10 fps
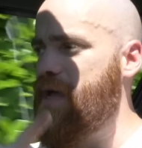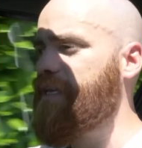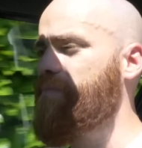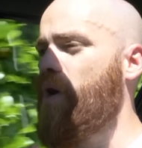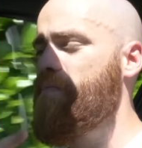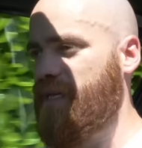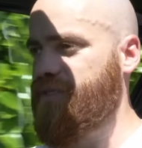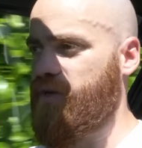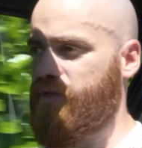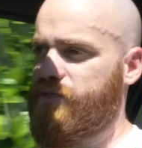make it my
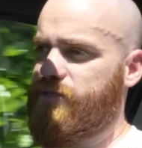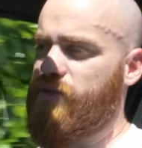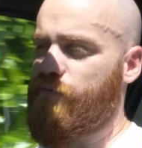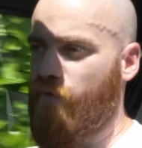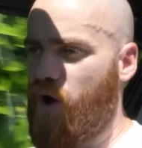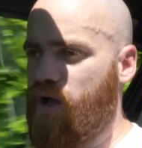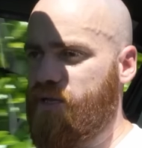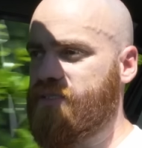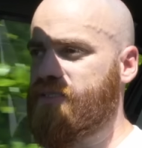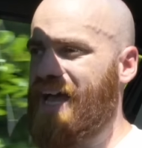mission to
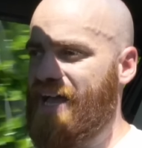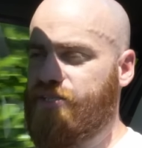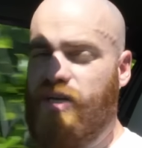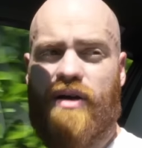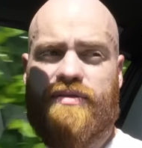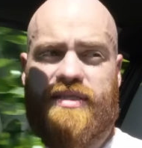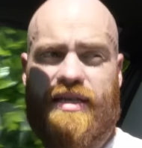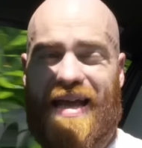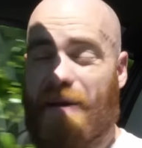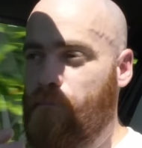find a child
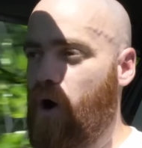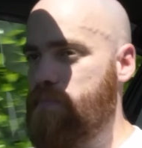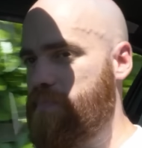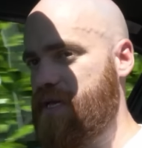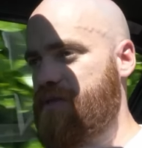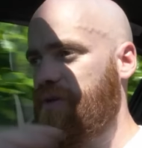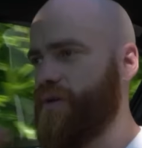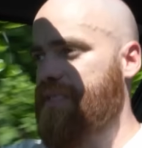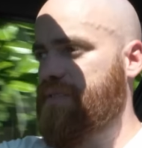seat. It might be that